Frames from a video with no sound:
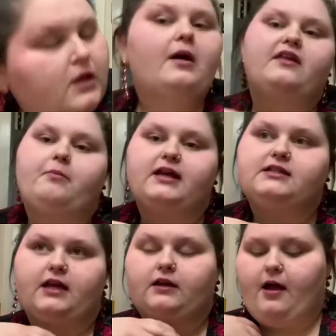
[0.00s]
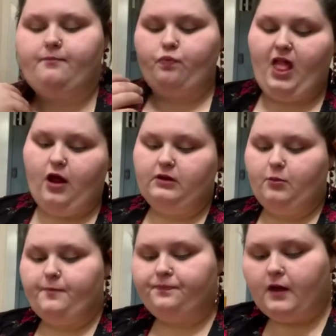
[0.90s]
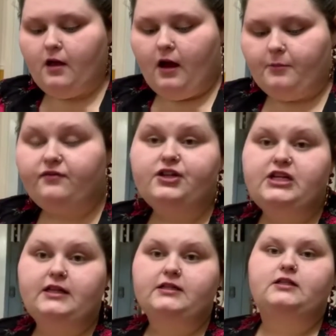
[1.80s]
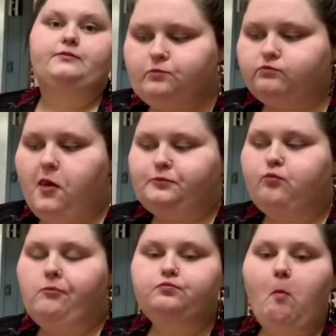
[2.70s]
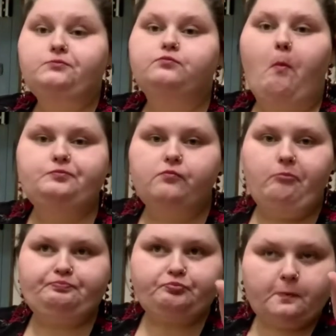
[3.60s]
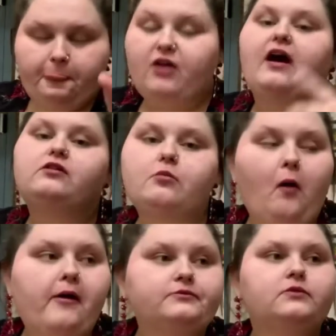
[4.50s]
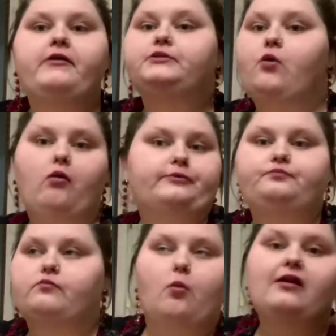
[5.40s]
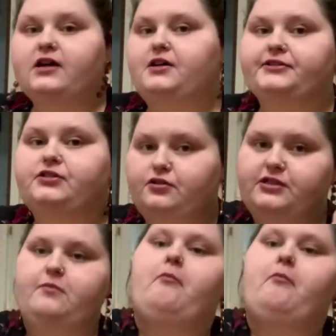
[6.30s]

I think Becky's taking a nap. I oh, don't blame her. I'm gonna finish eating this Um, about another bowl or whatever I eat next. You'll see.